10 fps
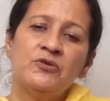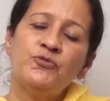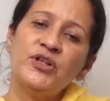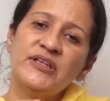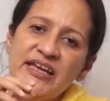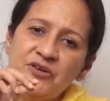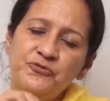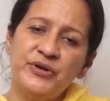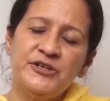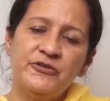for the
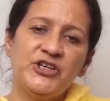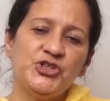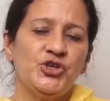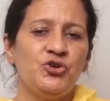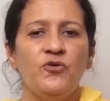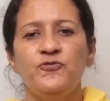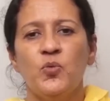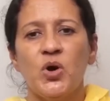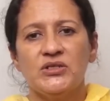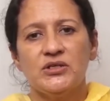infiltration
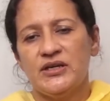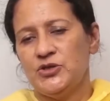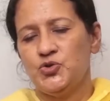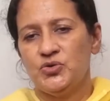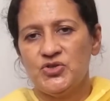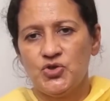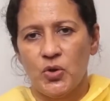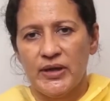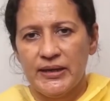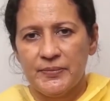of water into the
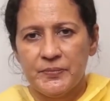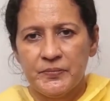soil.